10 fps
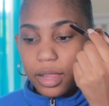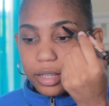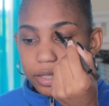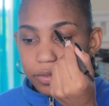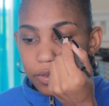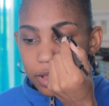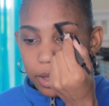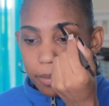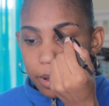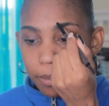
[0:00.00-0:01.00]
just fill
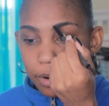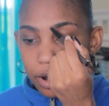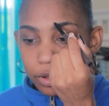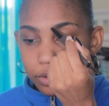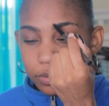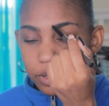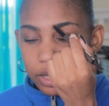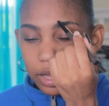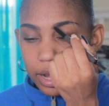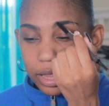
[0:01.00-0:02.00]
in my brows really
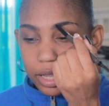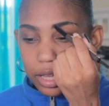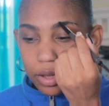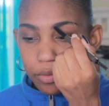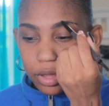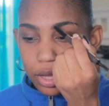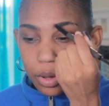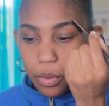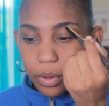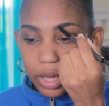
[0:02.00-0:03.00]
lightly and really
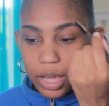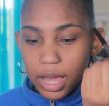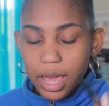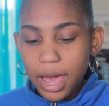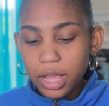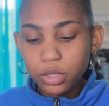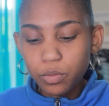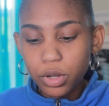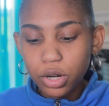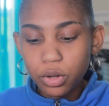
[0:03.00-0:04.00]
quick. It has
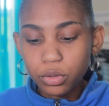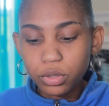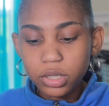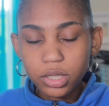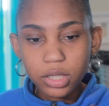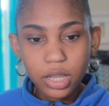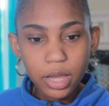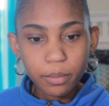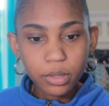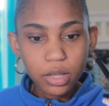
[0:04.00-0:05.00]
one of those
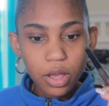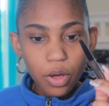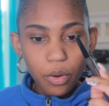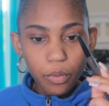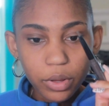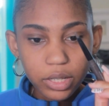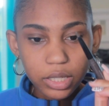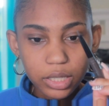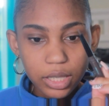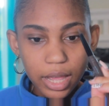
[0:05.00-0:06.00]
tips where it's
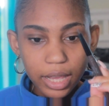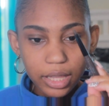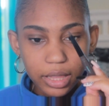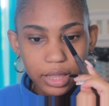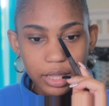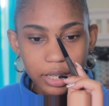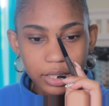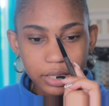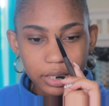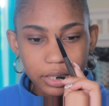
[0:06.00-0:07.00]
just like
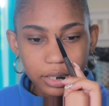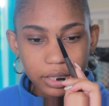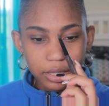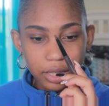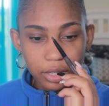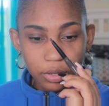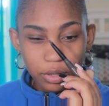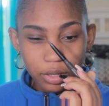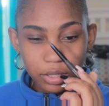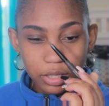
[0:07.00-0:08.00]
this, like
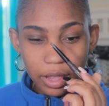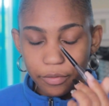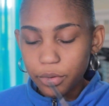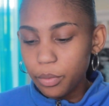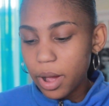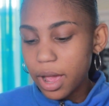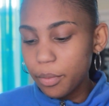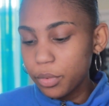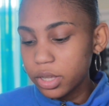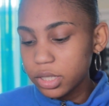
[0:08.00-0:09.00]
it's like for the
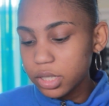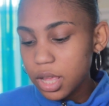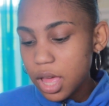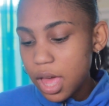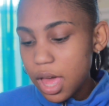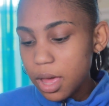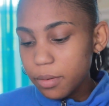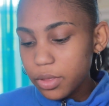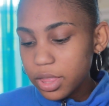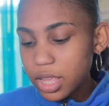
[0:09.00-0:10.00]
wide ones.
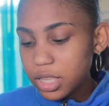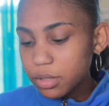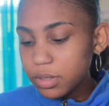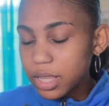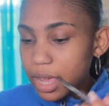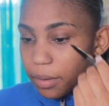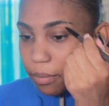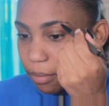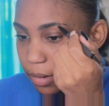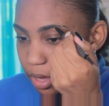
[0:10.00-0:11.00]
I think this was like
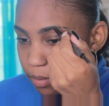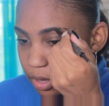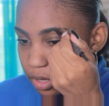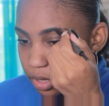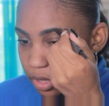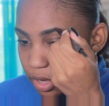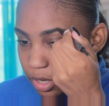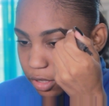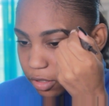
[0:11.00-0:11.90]
maybe like